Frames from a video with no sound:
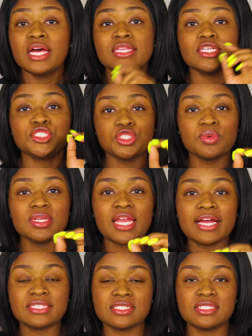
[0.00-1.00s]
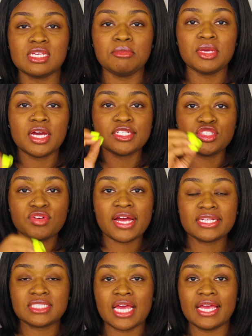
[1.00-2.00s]
that you would like to see me
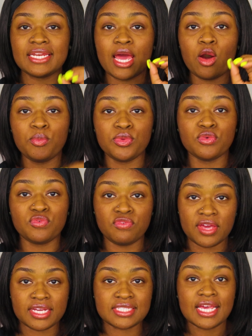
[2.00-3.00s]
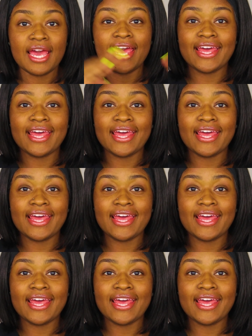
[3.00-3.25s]
address and help you fix